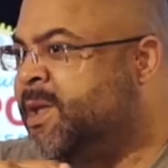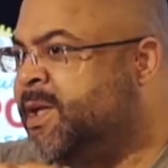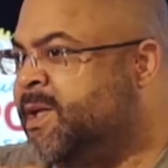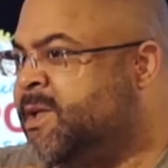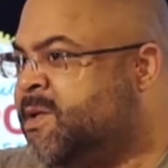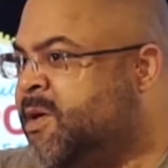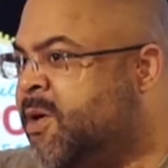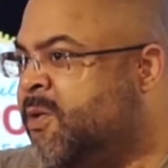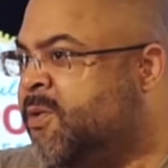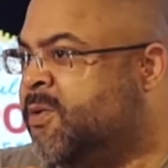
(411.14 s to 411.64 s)

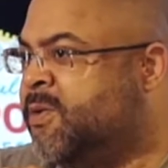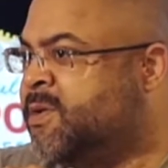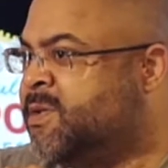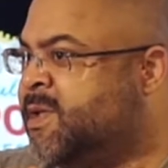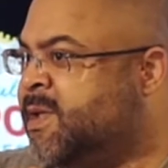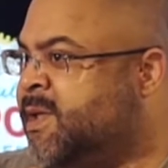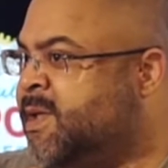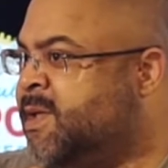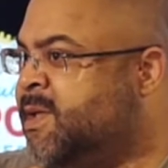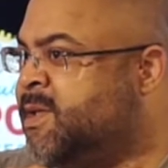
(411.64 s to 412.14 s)
these owners
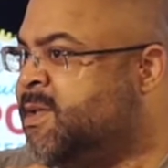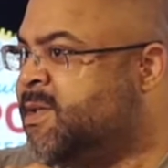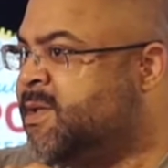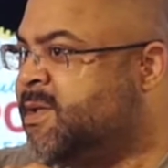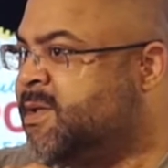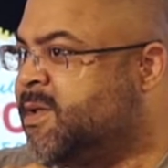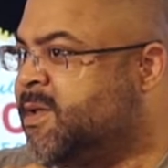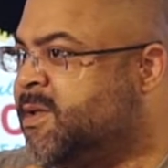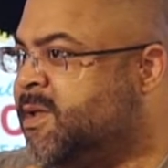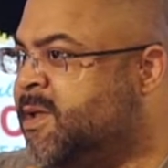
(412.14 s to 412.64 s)
and these
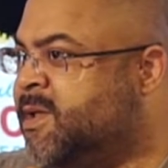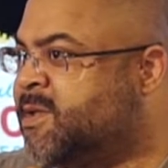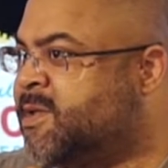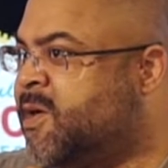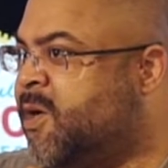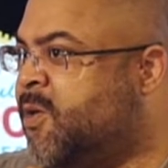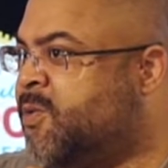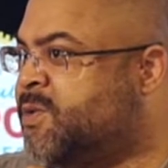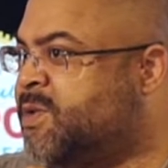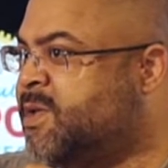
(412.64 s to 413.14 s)
these
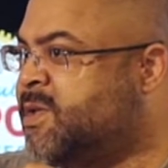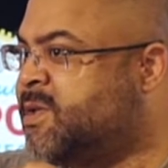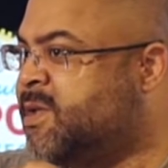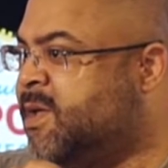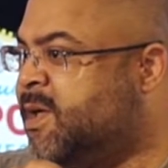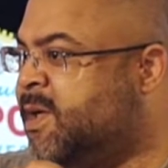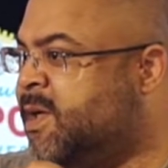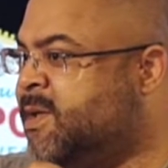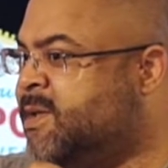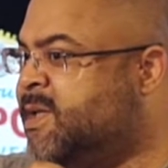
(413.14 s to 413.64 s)
coaches
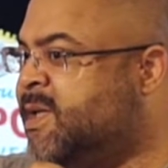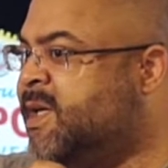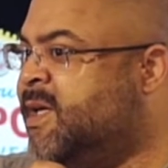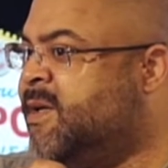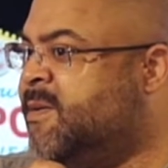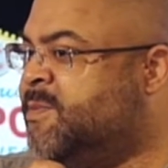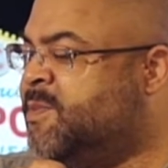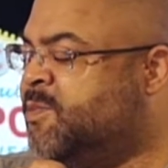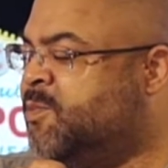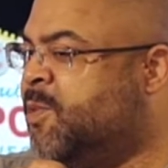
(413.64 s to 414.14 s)
and
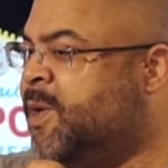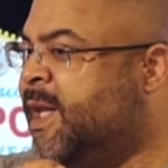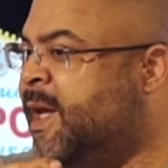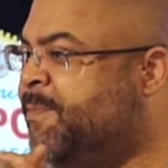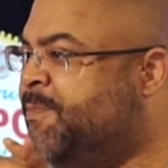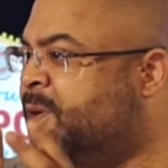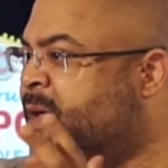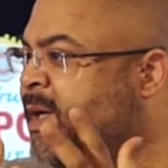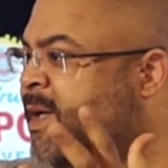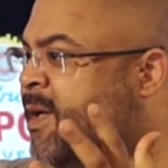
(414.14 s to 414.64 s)
teams, when they
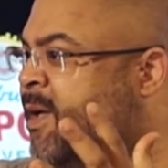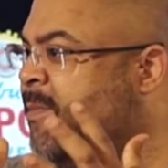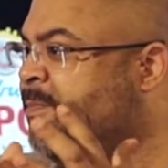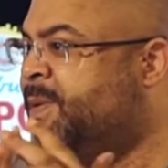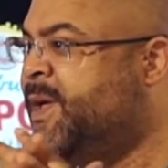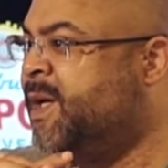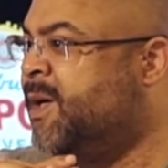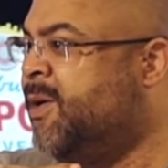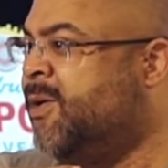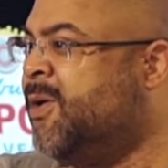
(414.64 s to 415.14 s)
put in an
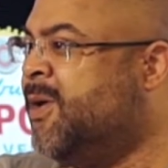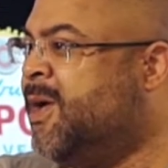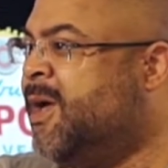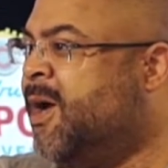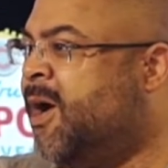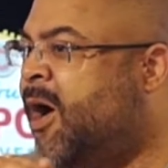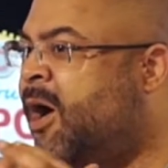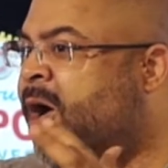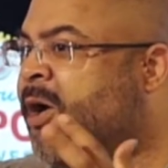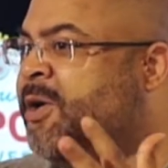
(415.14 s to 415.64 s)
appeal,
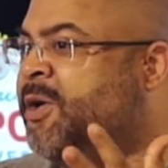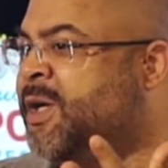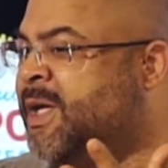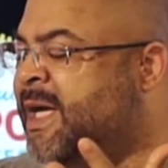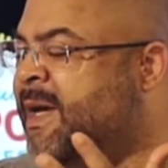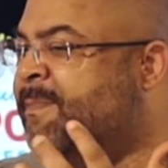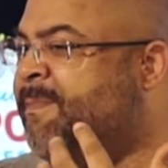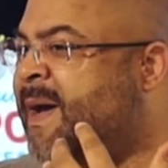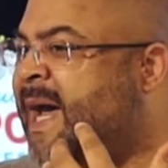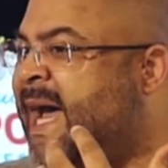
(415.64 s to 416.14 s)
all you
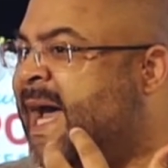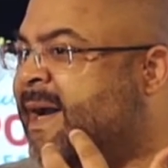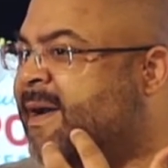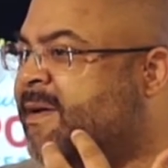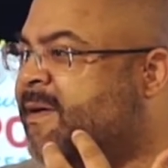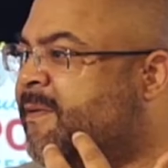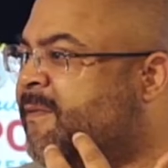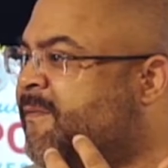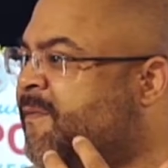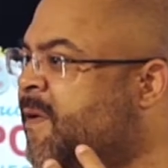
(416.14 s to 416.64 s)
get back
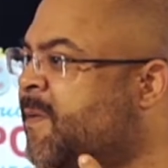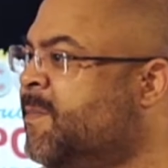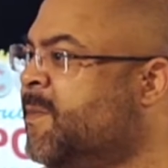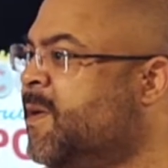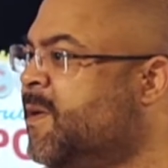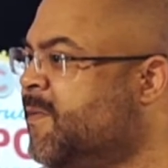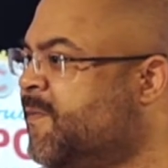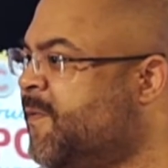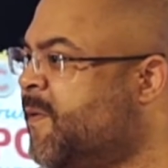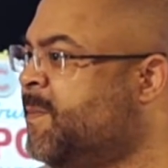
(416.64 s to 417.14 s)
from
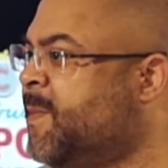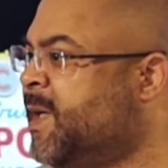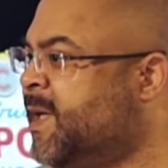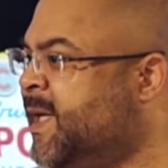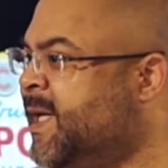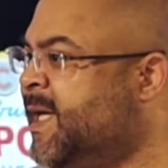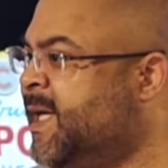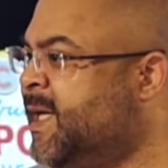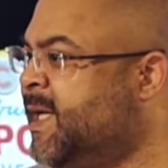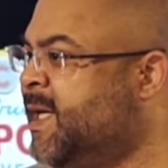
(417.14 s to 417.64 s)
from the
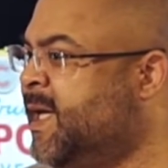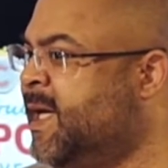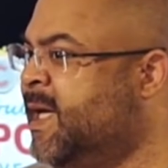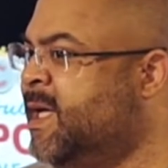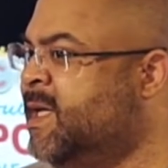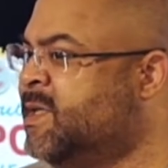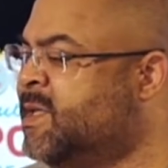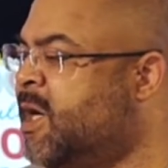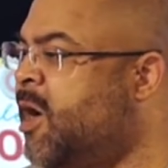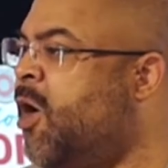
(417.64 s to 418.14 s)
league
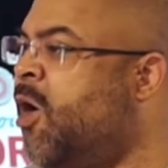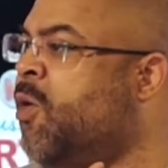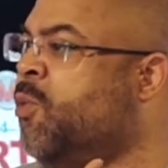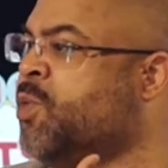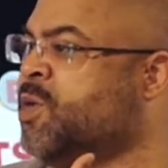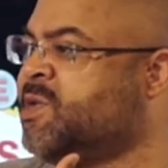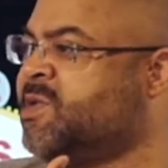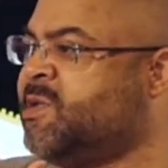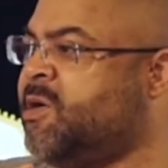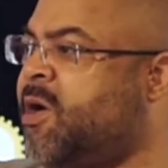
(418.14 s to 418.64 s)
is, oh,
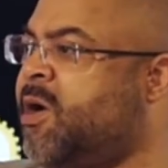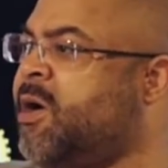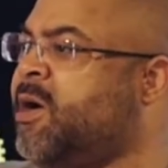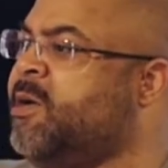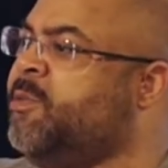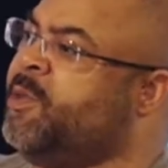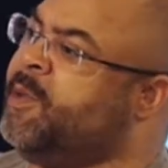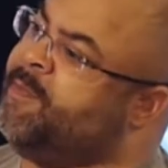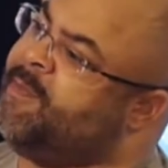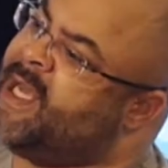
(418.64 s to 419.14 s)
we're sorry,
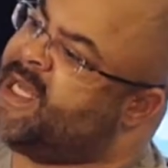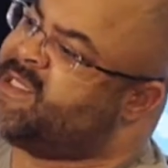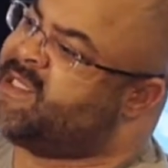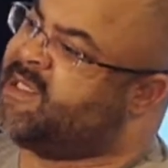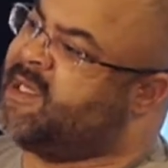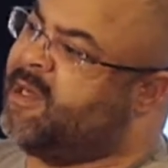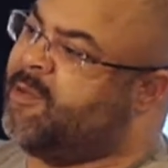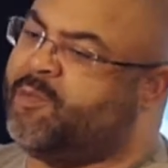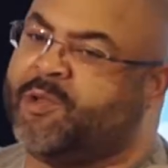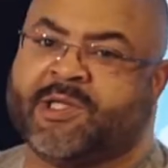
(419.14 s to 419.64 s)
we messed
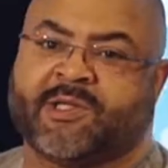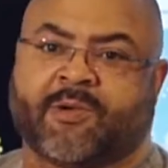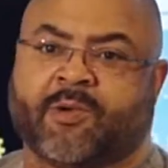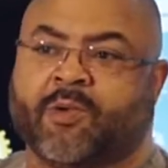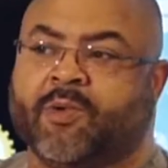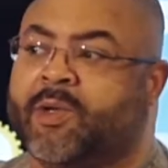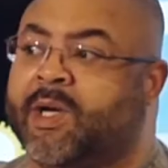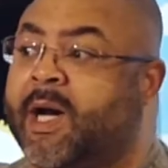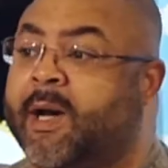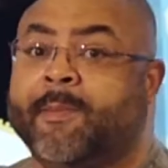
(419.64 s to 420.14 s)
up, we That's
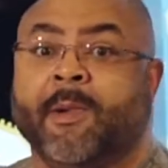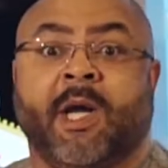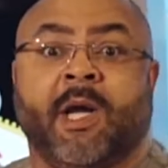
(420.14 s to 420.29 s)
screwed up.